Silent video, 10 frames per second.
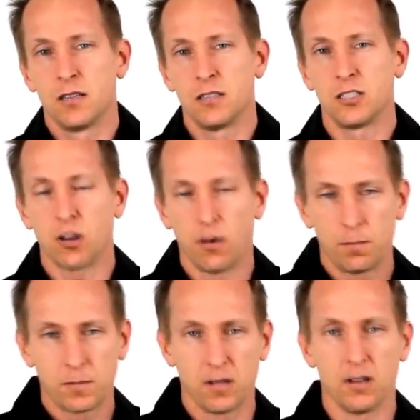the
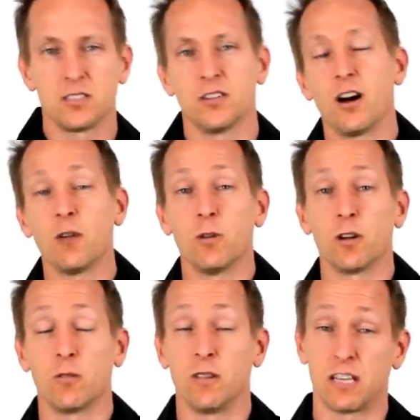top clients that I
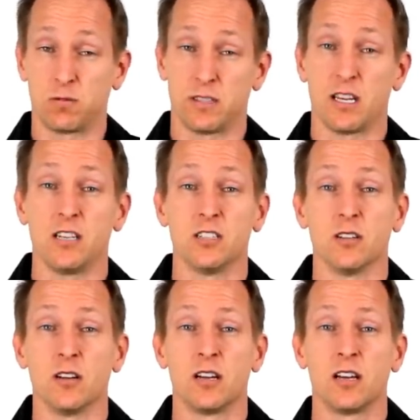work with, that's what they
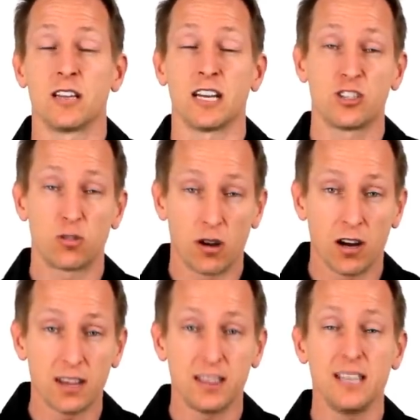do. They
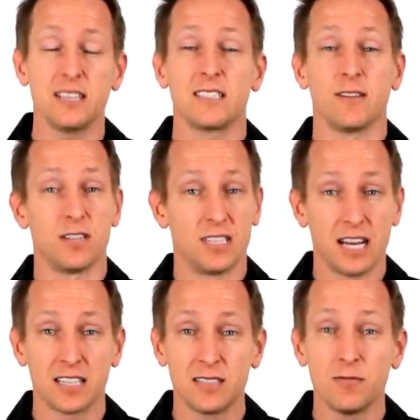try things. If it
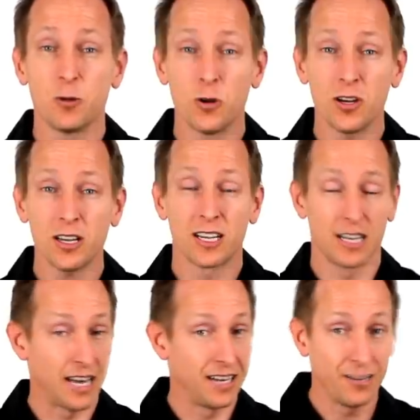doesn't work,
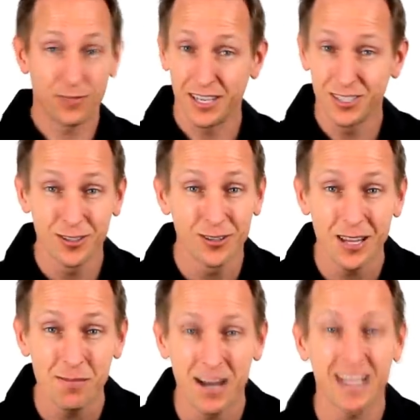and if they do
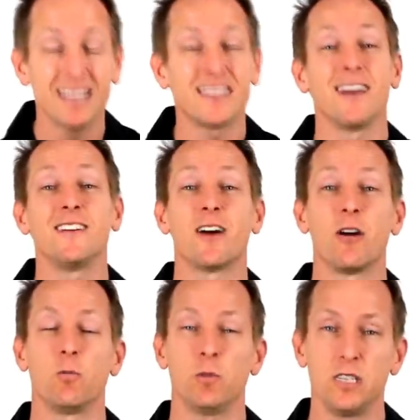their money, they
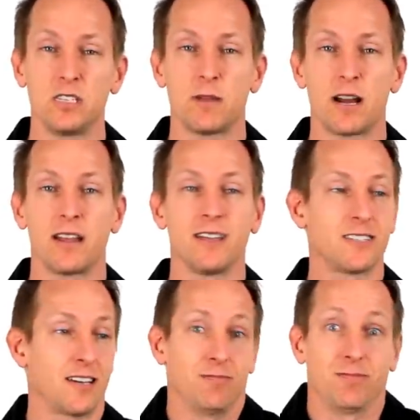don't whinge about it. They
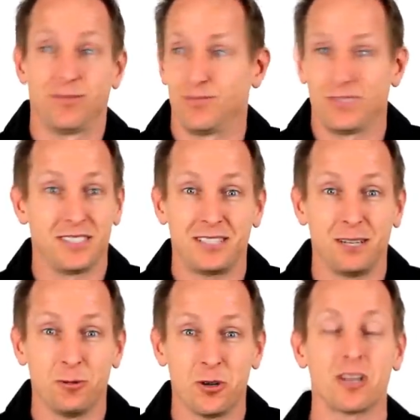just go,
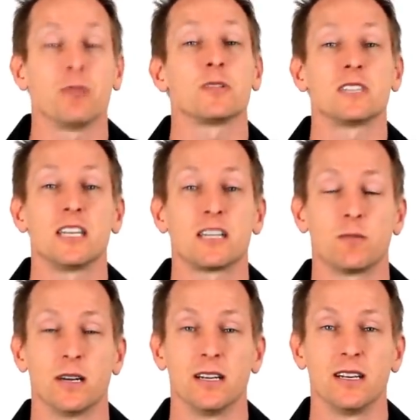didn't work. What's the next
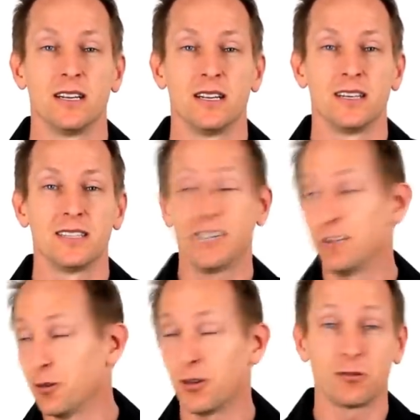one?
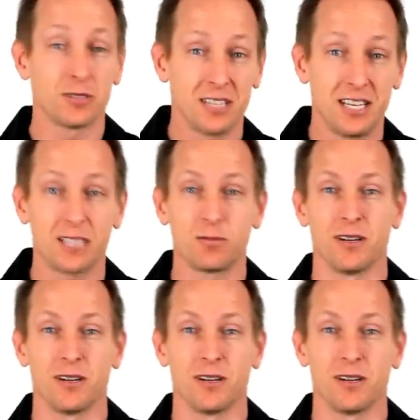Didn't work. What's the next